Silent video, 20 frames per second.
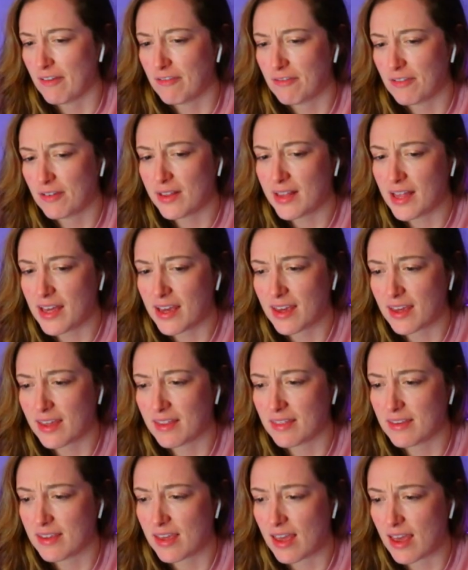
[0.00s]
I feel
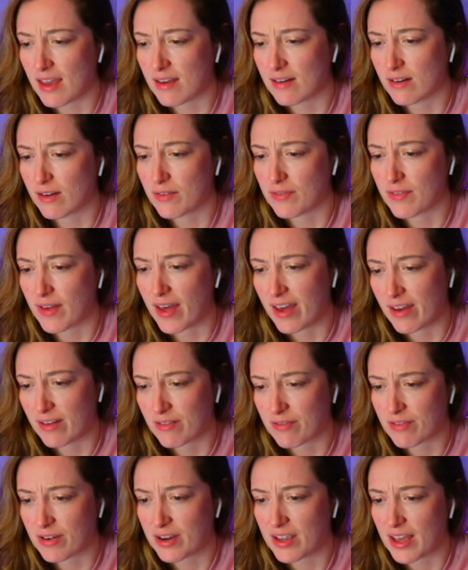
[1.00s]
like in the end of
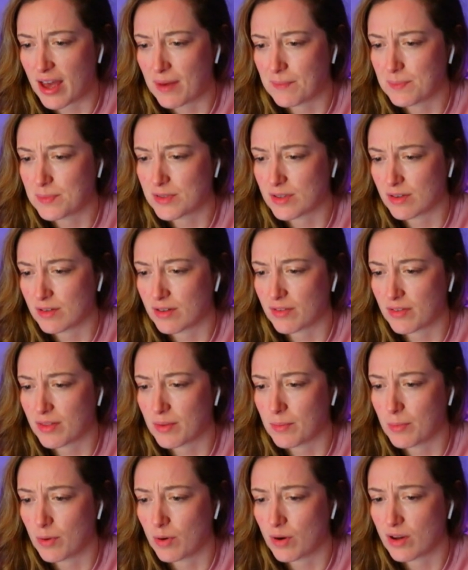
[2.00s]
every episode
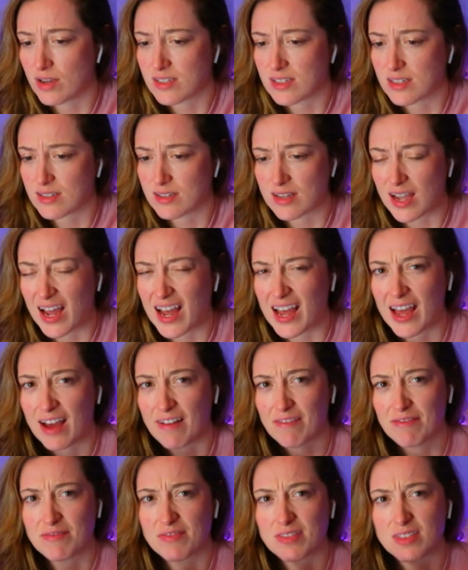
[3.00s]
of The Boys,
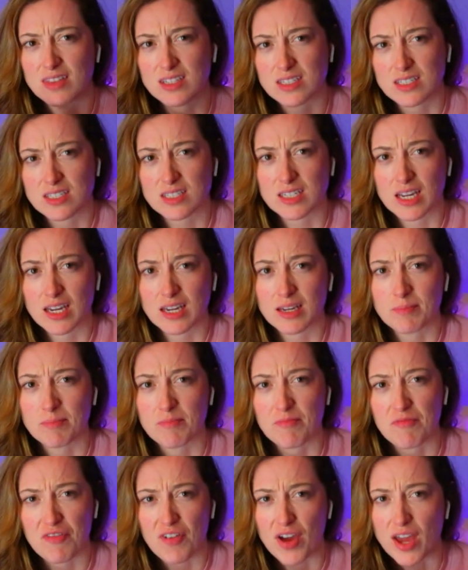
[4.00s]
I have the
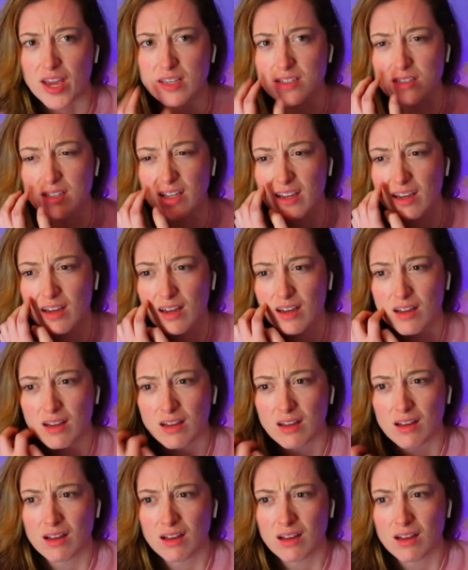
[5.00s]
same face, like